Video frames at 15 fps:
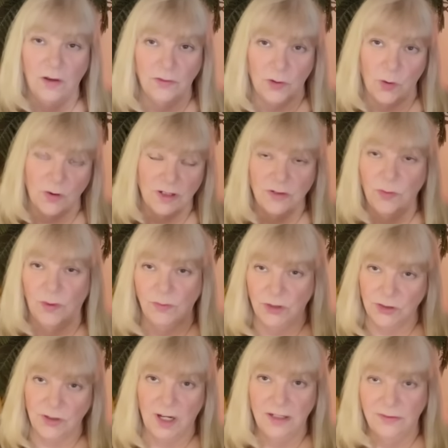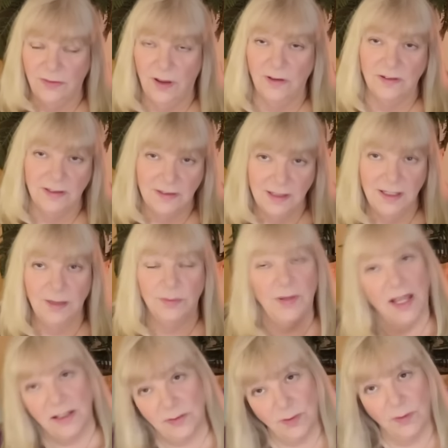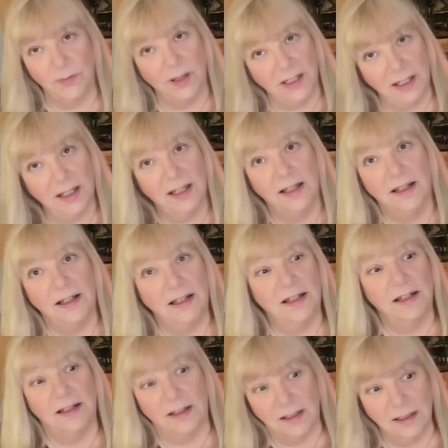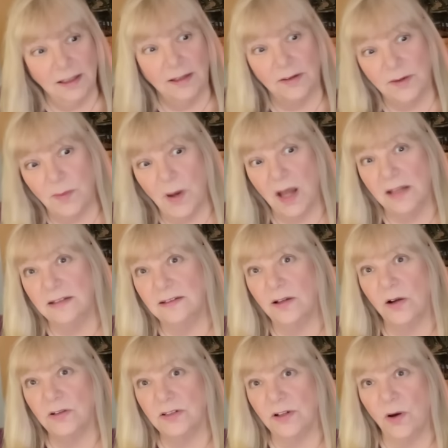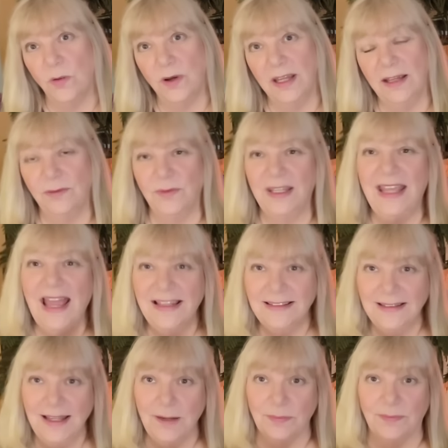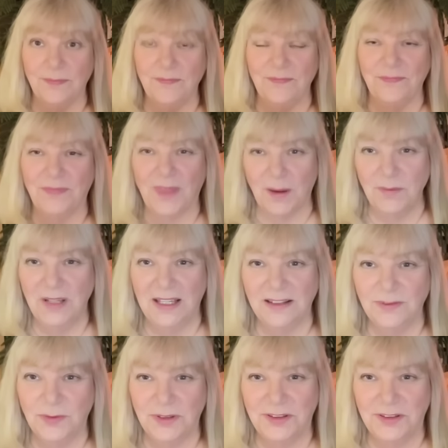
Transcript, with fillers: of course, when we're trying to fall asleep, that's when we, you know, the mind starts going and we can't sleep because we're